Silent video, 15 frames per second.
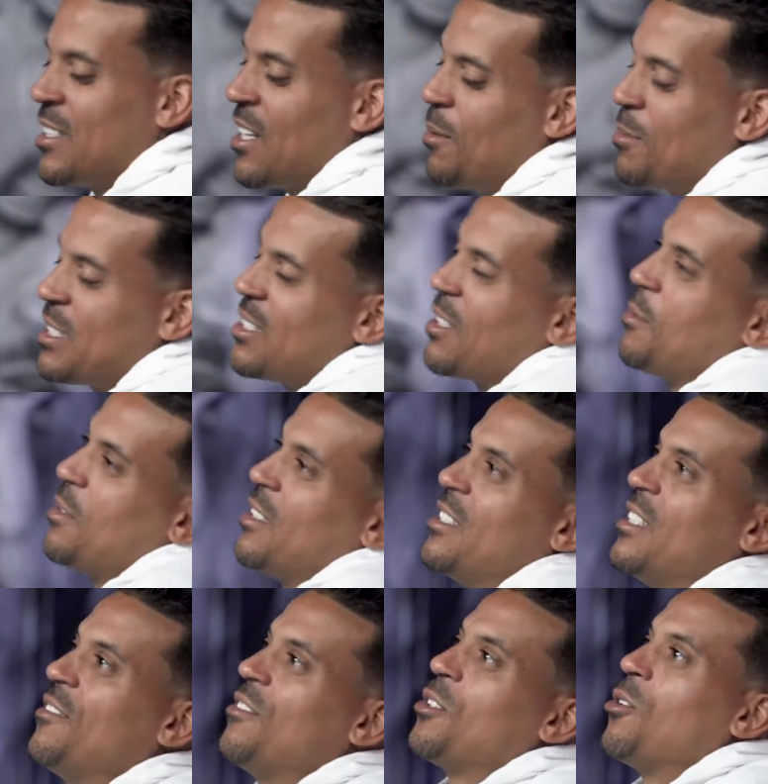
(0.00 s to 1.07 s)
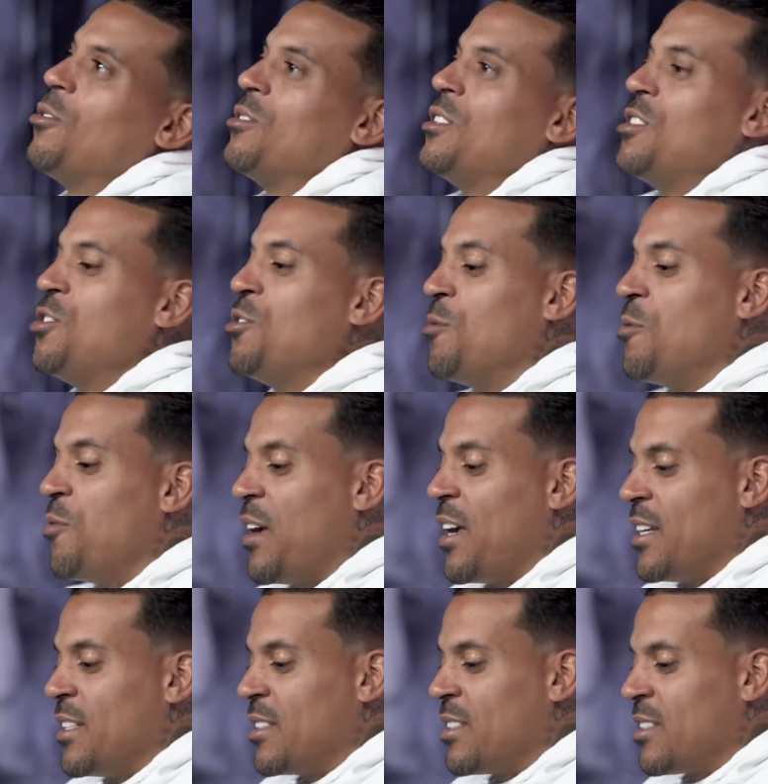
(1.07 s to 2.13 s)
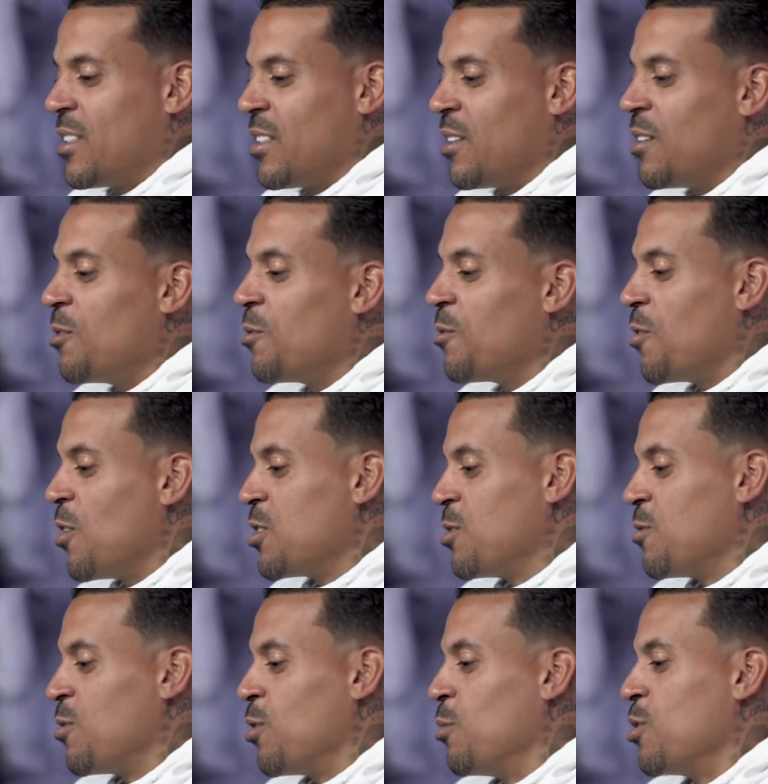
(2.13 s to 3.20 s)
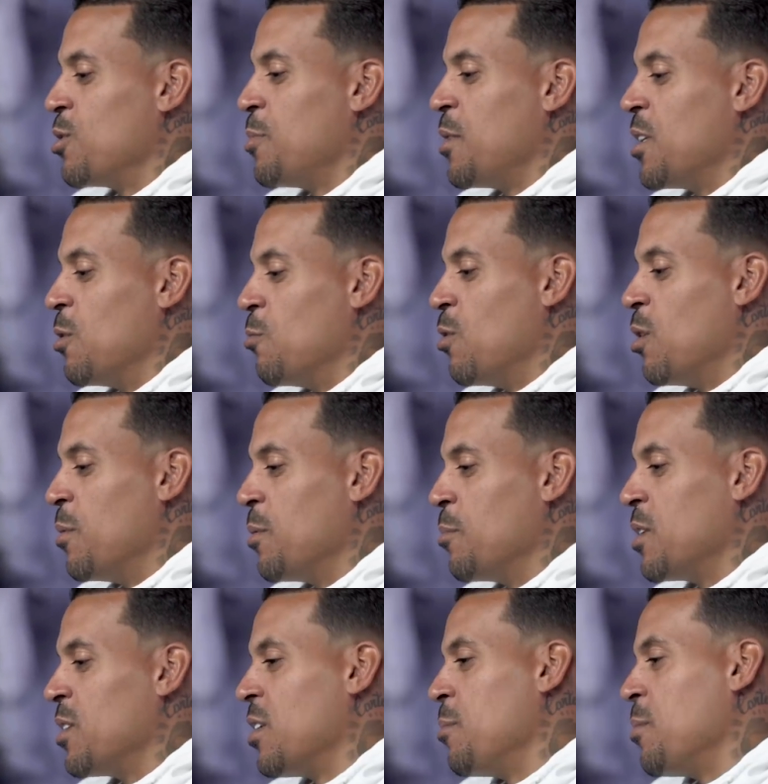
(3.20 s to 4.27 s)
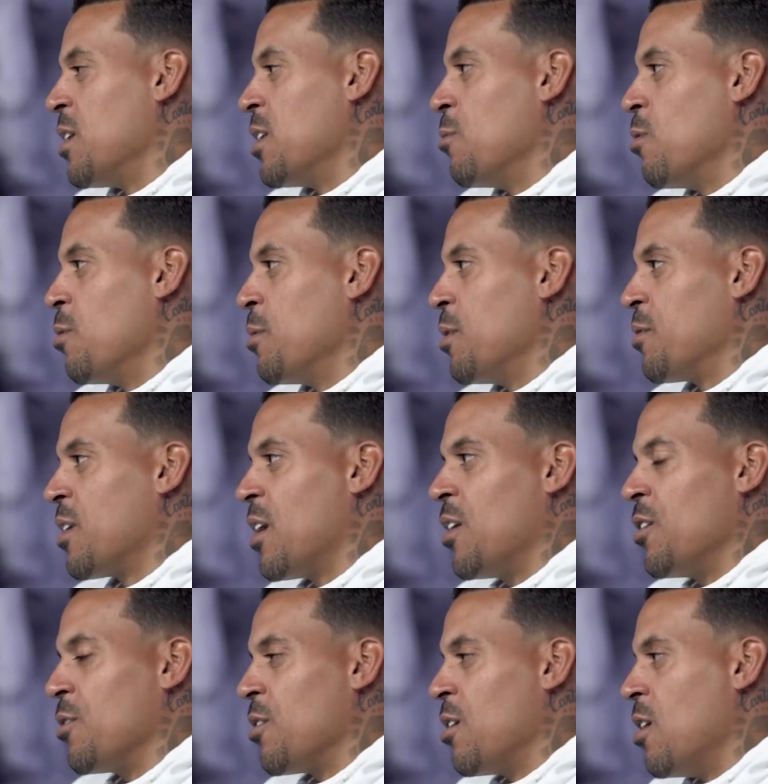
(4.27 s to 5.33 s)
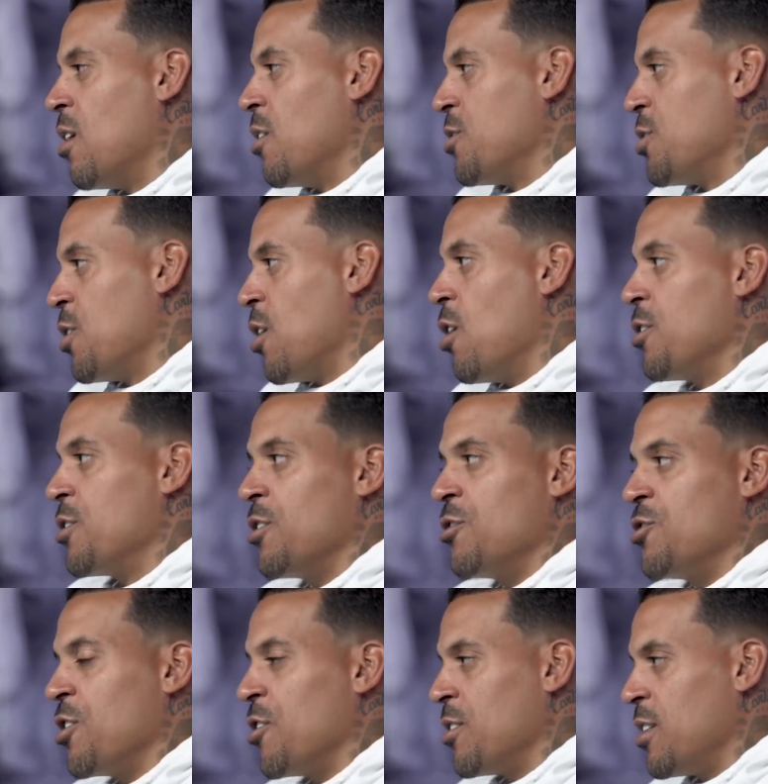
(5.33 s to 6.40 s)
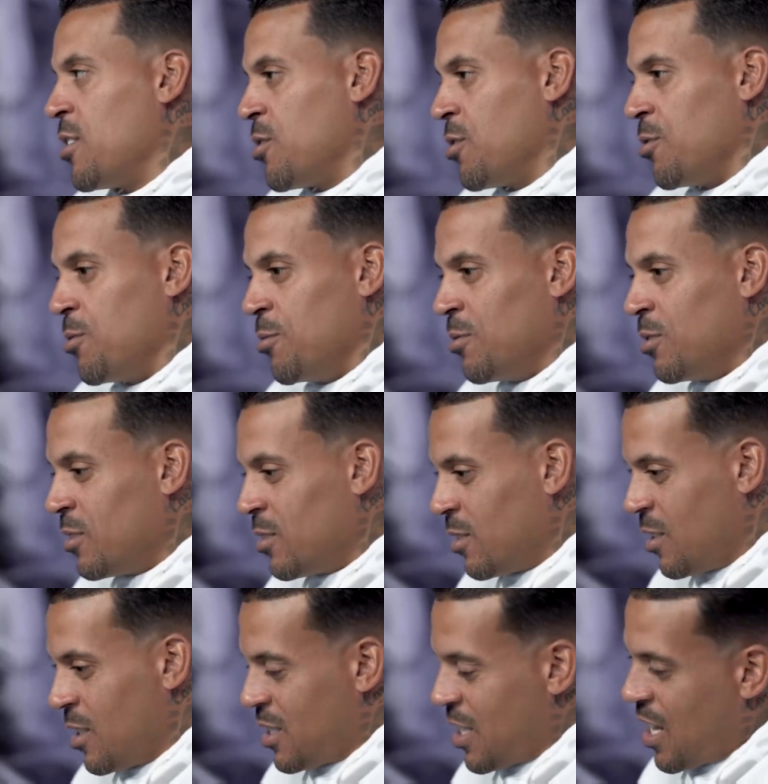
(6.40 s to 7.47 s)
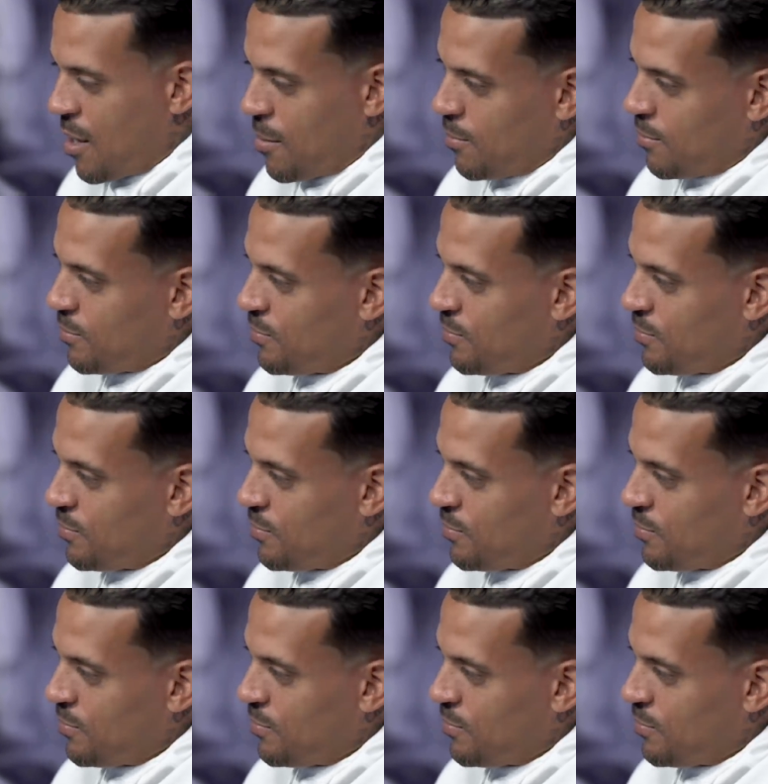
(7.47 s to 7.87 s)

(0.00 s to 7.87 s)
Tell me some of the difficulties you faced. First and foremost, being a woman, but then being a woman of color on on your journey to the top.